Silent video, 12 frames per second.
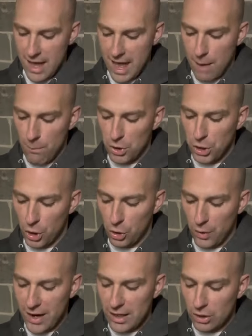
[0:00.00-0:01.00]
and with the
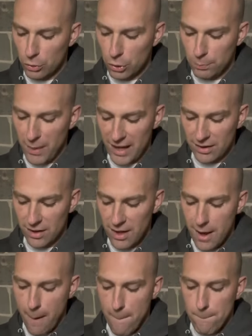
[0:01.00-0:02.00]
greatest respect
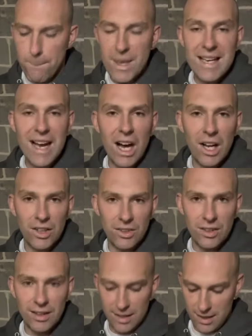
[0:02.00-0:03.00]
beyond